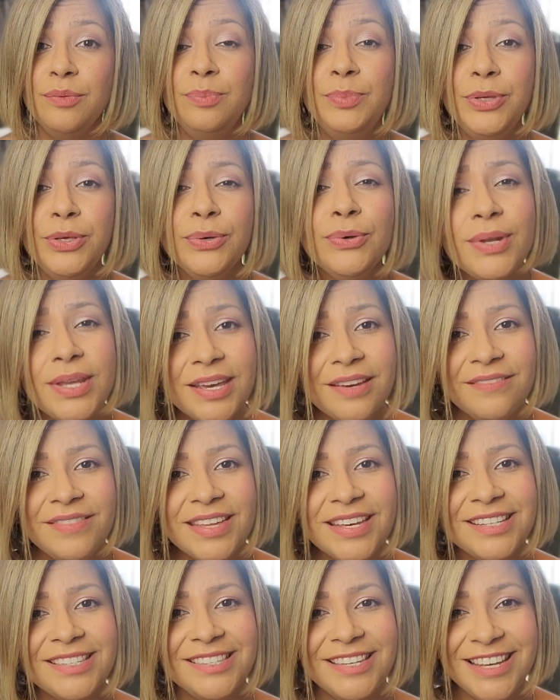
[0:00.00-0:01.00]
beauty of
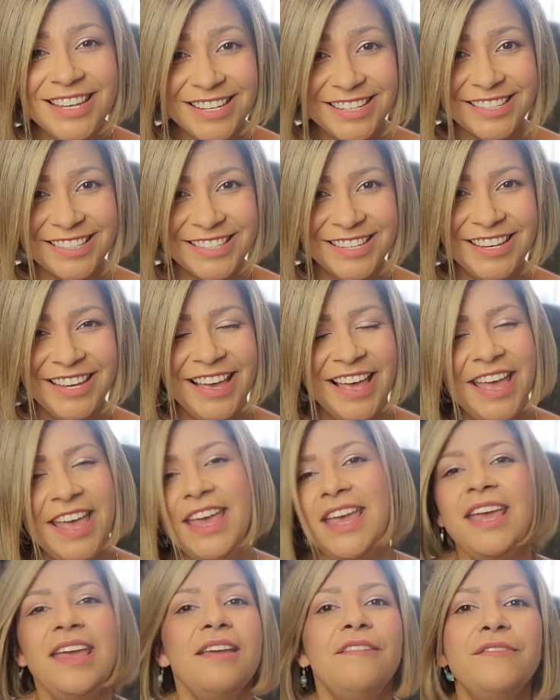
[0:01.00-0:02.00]
this is
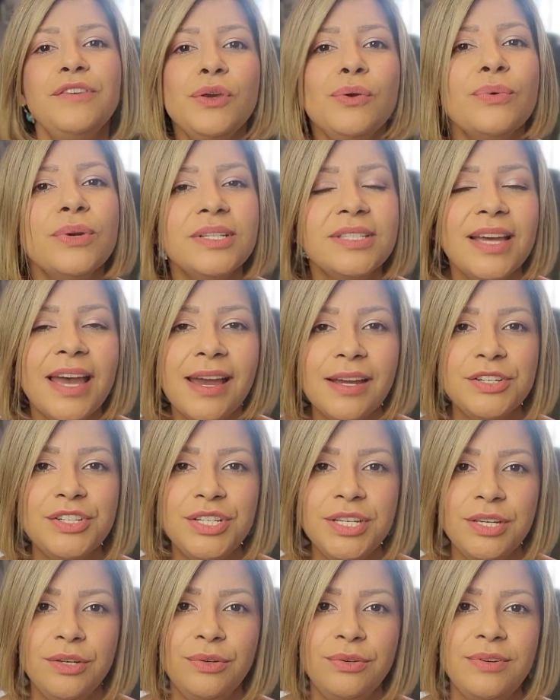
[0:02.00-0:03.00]
if you were to
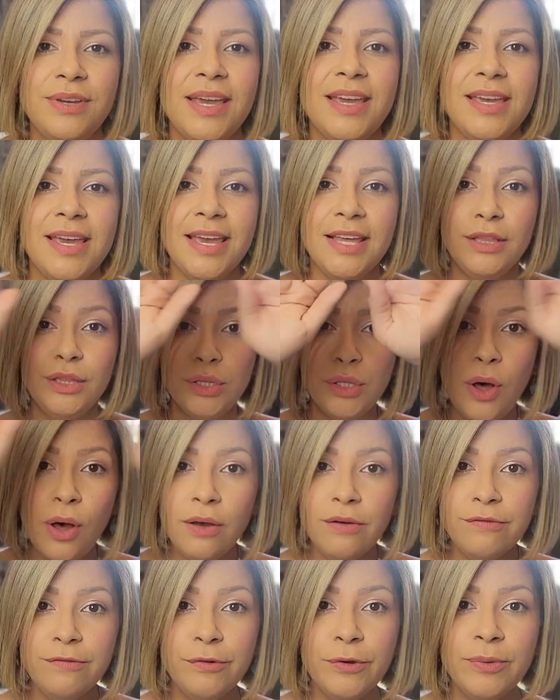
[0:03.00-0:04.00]
actually create a
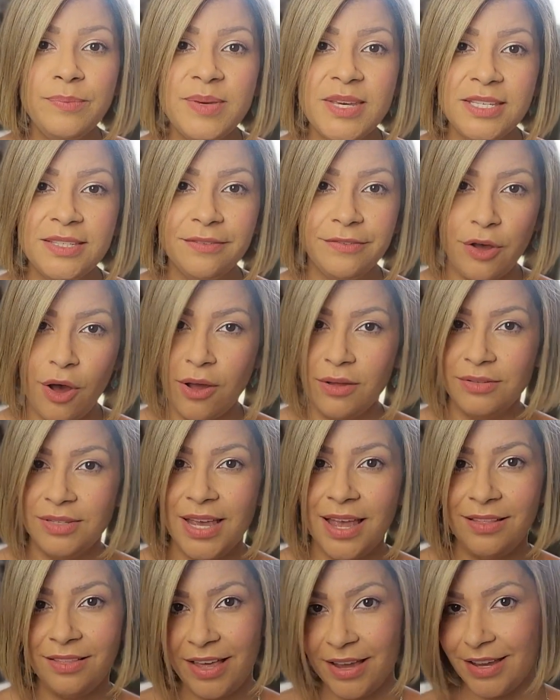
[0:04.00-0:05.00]
long form piece of
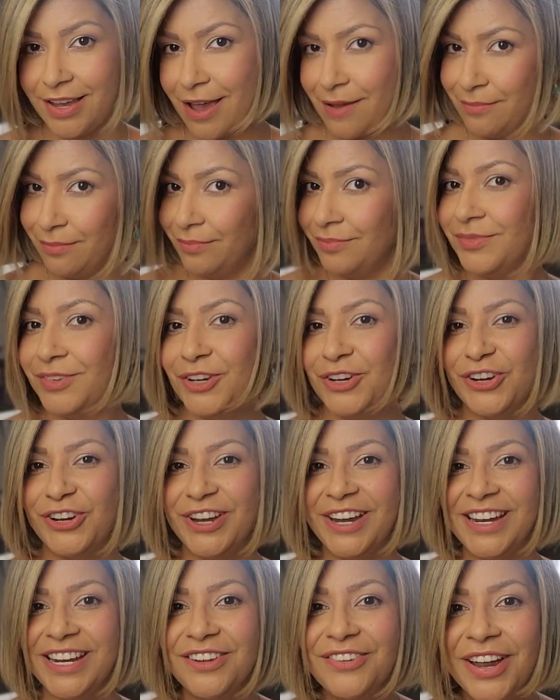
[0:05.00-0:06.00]
content like I'm
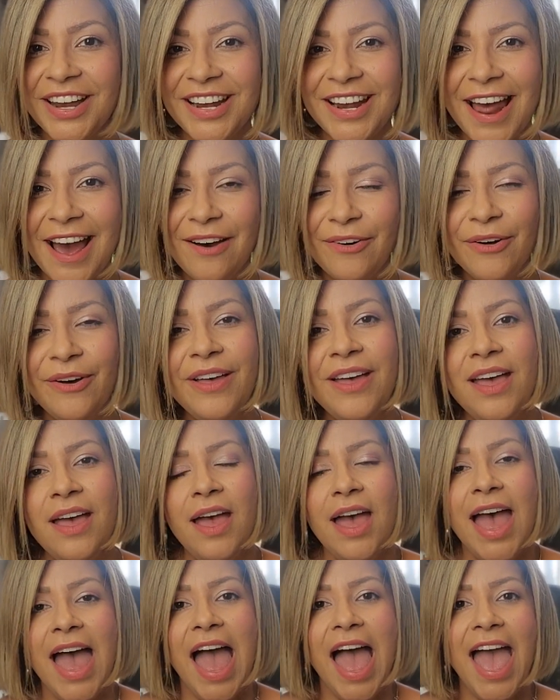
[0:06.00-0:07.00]
creating right now,
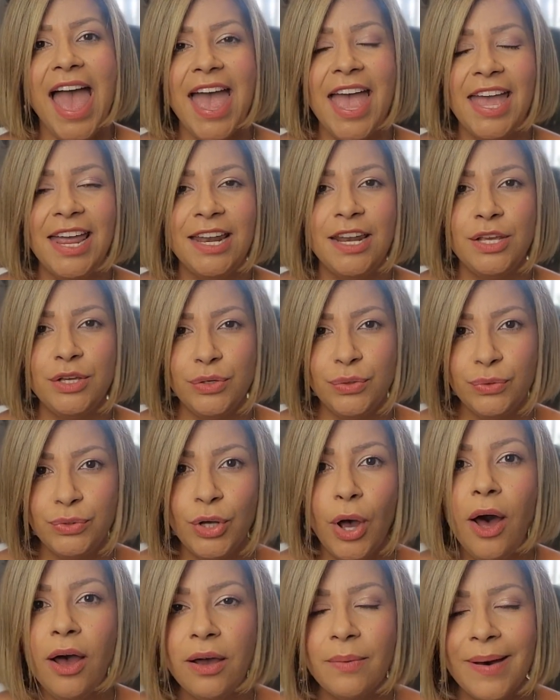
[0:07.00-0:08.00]
and you
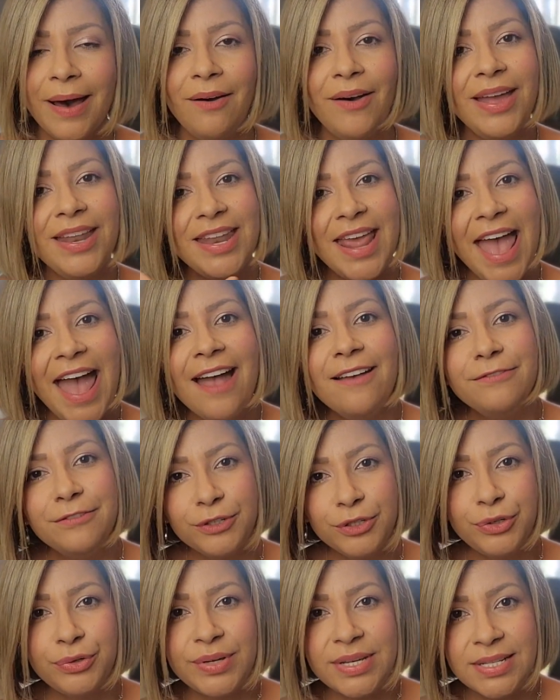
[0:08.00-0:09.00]
talk about an
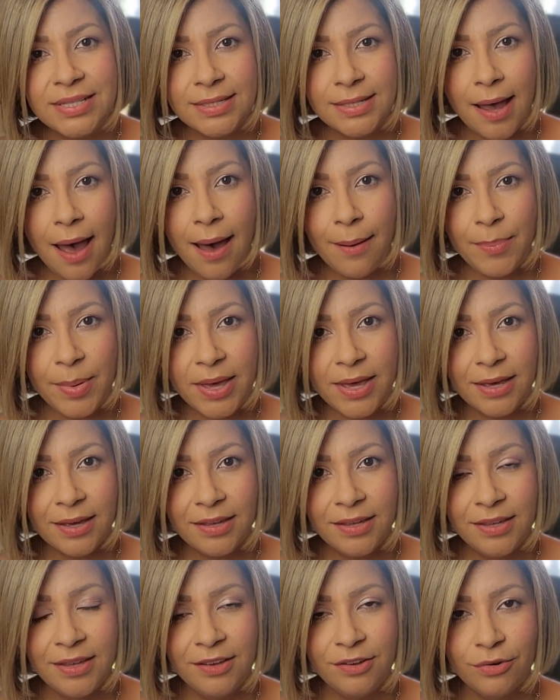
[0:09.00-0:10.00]
evergreen topic,
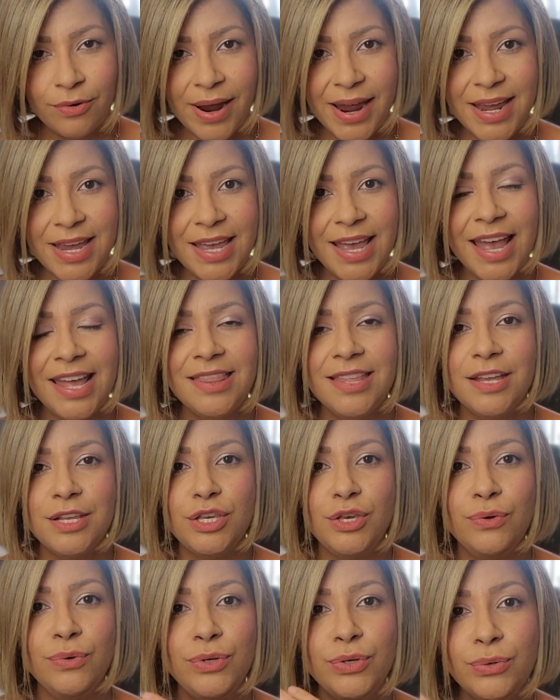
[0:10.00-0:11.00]
right? And
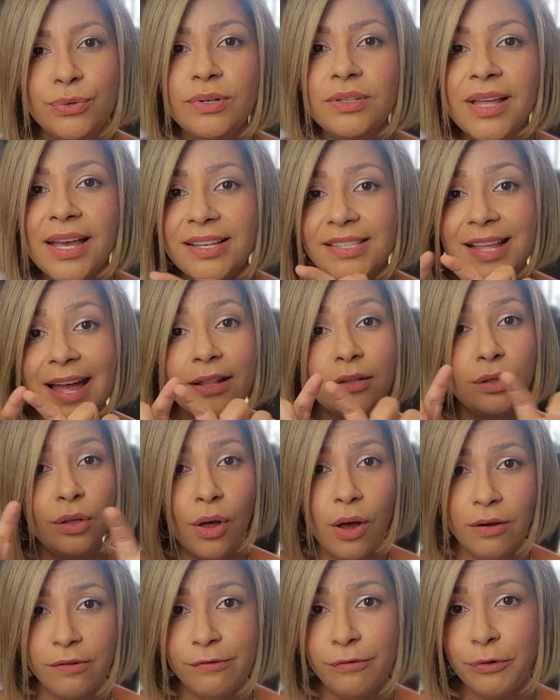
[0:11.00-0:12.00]
then you utilize that
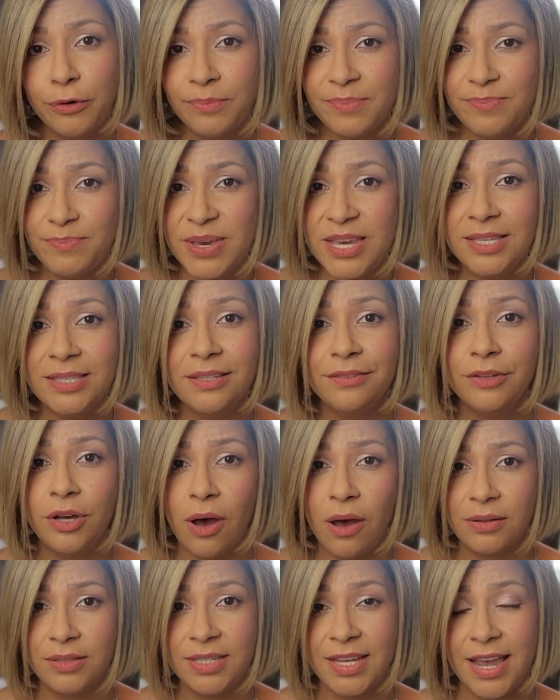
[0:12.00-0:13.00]
long form piece of
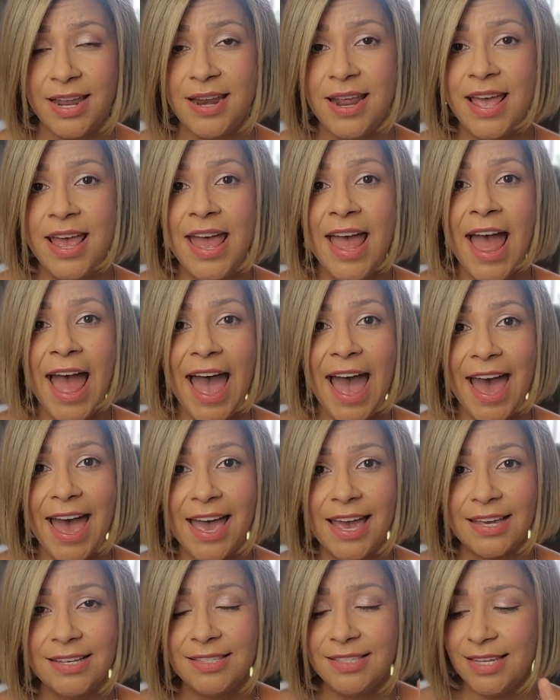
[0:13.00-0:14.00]
content
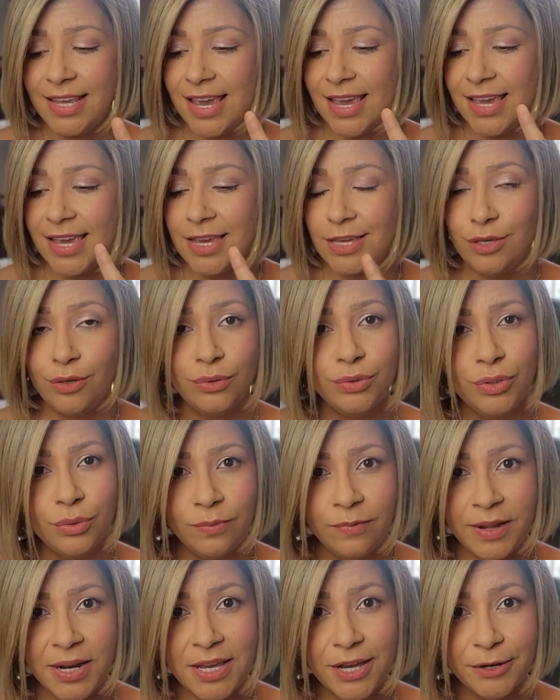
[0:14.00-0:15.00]
as a YouTube
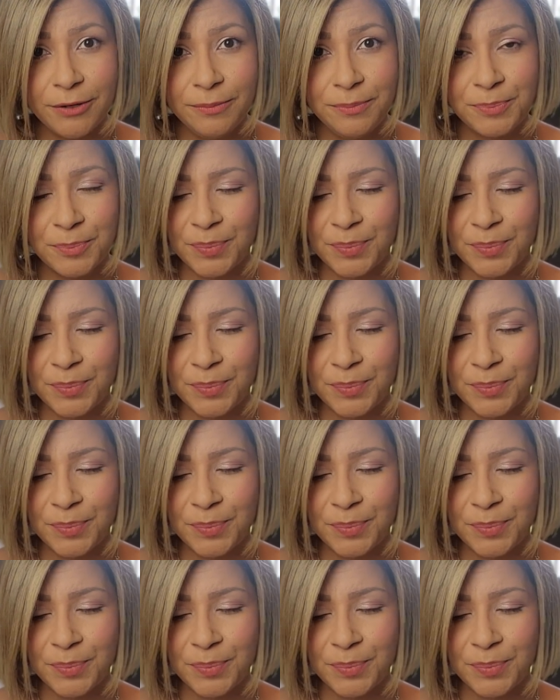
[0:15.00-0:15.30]
video,